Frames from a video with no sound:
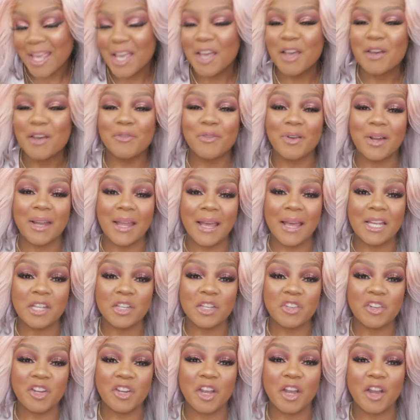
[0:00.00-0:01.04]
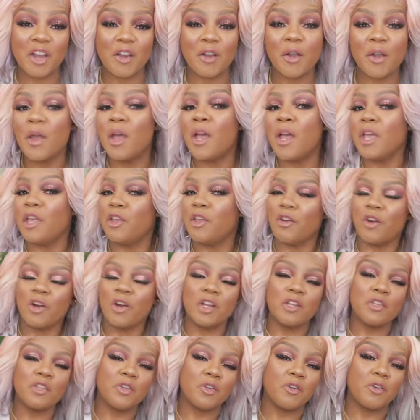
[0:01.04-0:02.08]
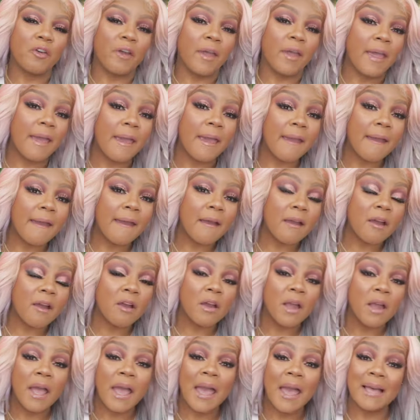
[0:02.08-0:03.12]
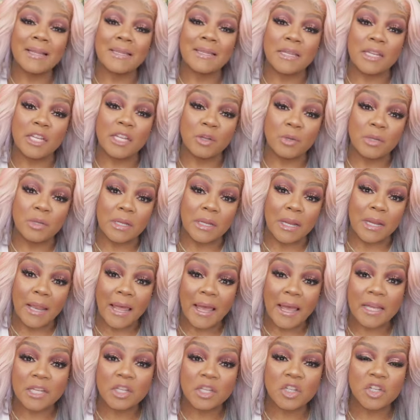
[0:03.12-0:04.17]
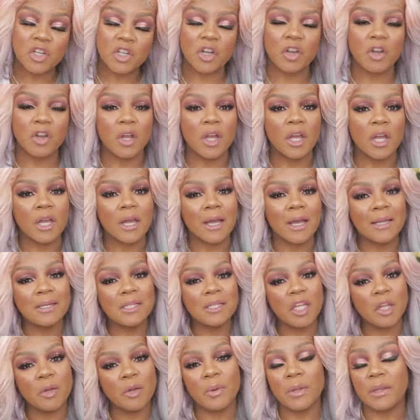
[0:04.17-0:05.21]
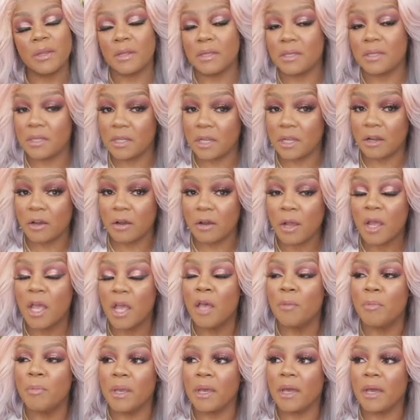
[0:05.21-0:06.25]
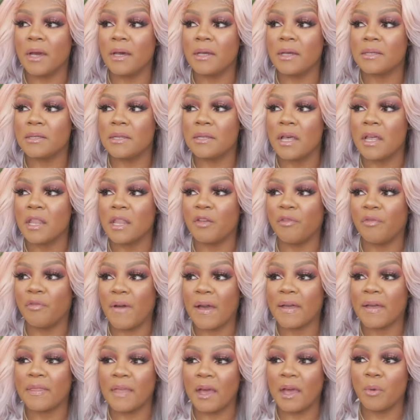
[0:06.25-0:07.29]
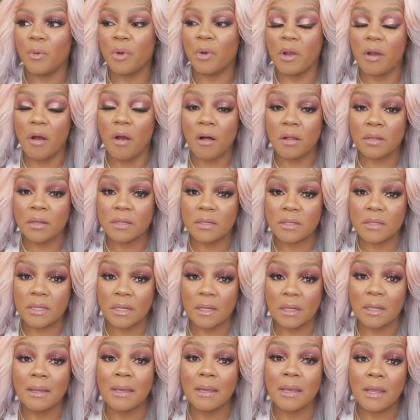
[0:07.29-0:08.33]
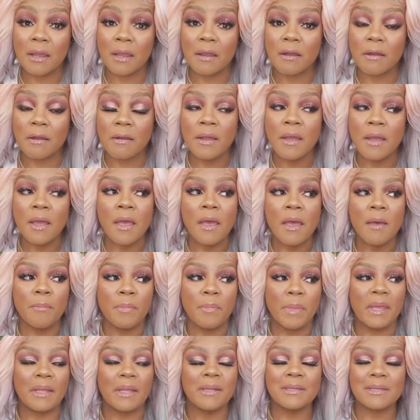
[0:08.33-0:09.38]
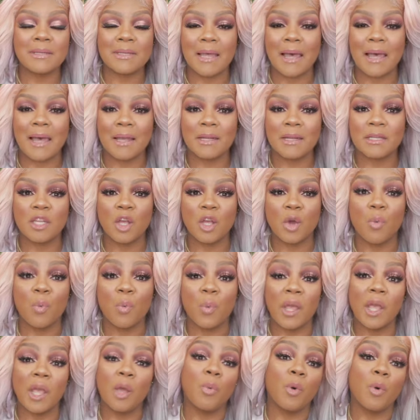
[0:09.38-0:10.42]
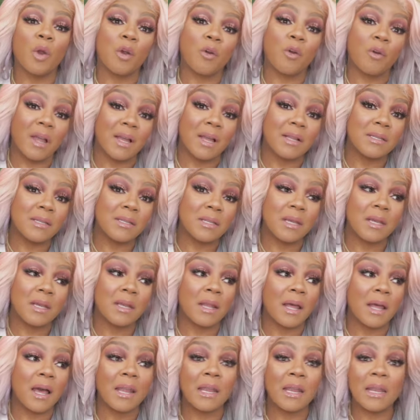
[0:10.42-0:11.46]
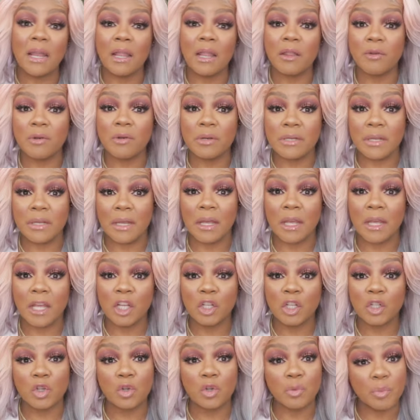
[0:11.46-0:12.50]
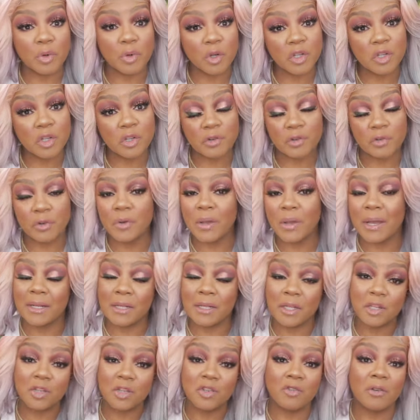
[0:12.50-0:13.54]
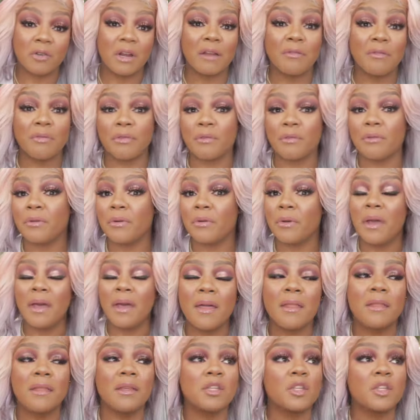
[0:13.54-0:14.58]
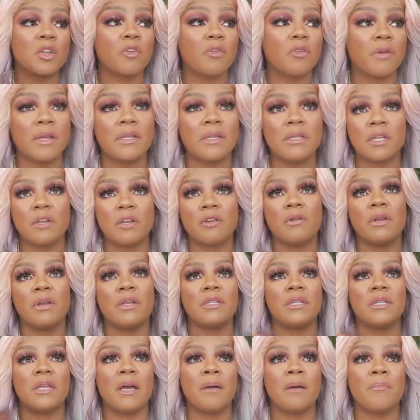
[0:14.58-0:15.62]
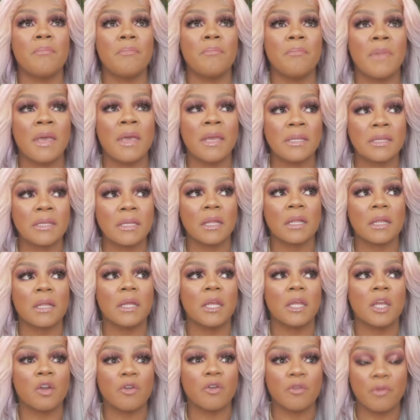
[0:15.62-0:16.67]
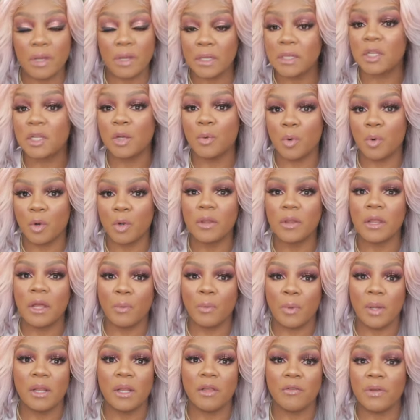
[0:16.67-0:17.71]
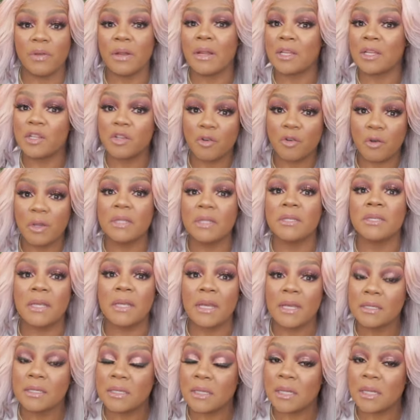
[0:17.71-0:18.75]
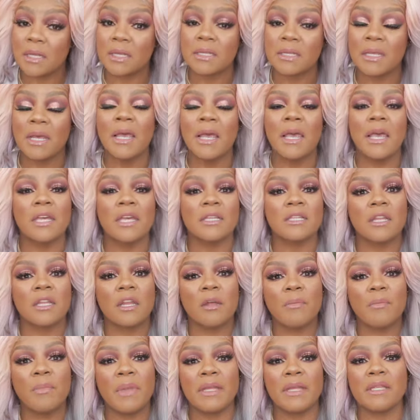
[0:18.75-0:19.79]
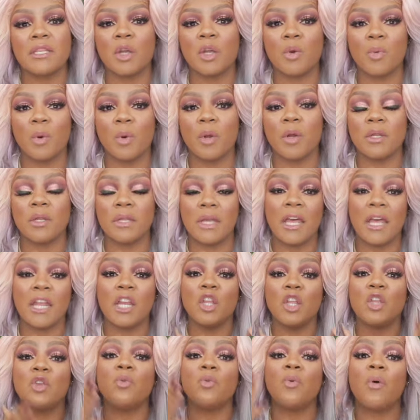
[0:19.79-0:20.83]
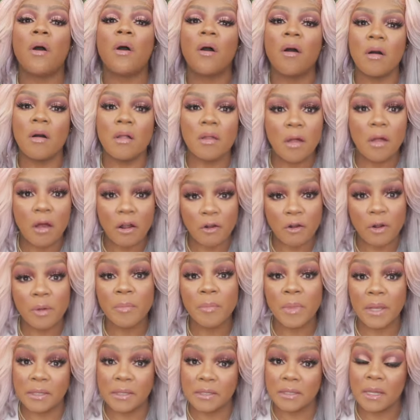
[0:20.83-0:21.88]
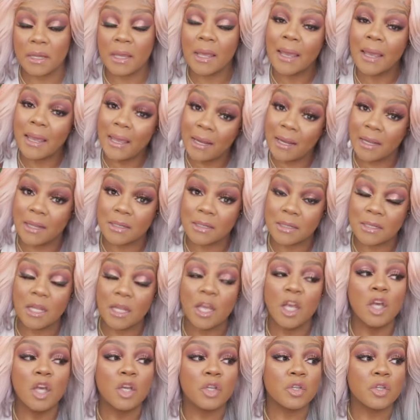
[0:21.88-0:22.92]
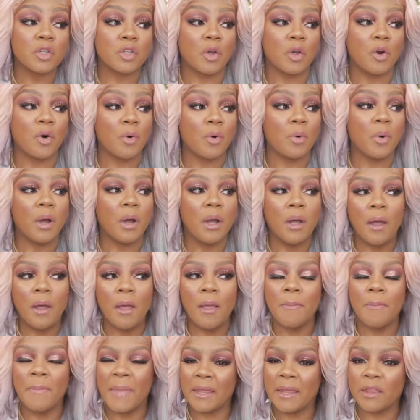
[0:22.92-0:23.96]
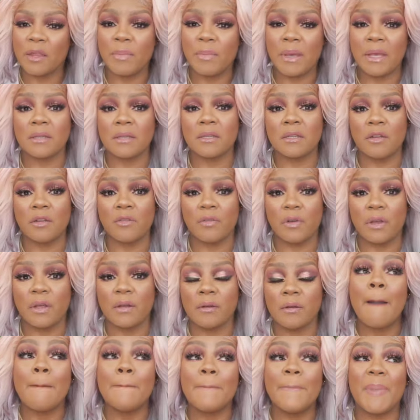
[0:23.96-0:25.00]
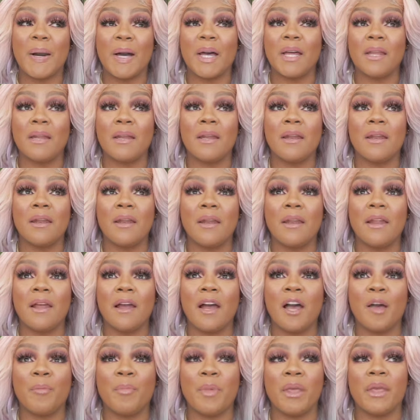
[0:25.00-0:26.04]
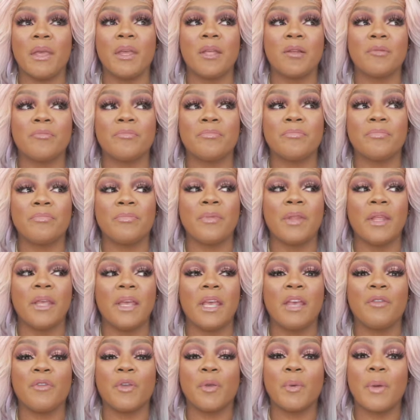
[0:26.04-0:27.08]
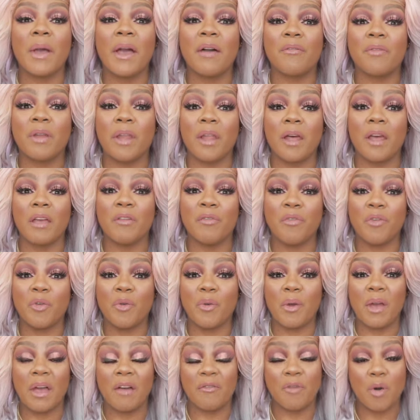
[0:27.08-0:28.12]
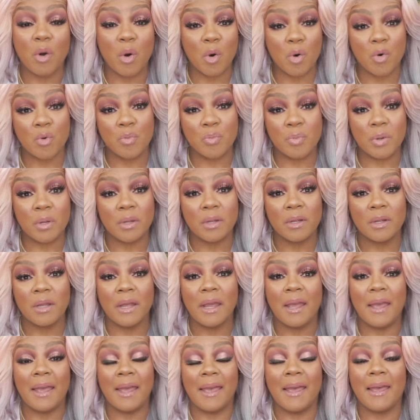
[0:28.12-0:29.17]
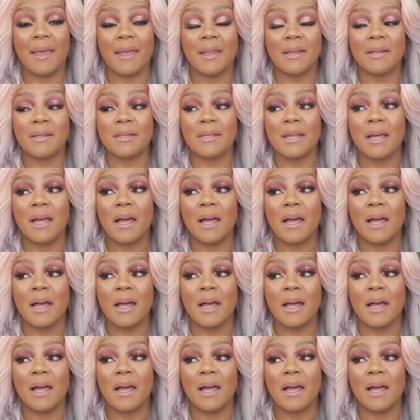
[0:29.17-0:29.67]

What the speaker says: for last year, you're going to do your hair as in you did last year, continue it this year, because the fact that we're all still here means that we were granted another day to push through and to strive through this crazy, amazingly crazy world that we live in. As crazy as it is, it's an amazing world, and you all are amazing in it. So make the best of it. But I mean, if you have life, you have hope. And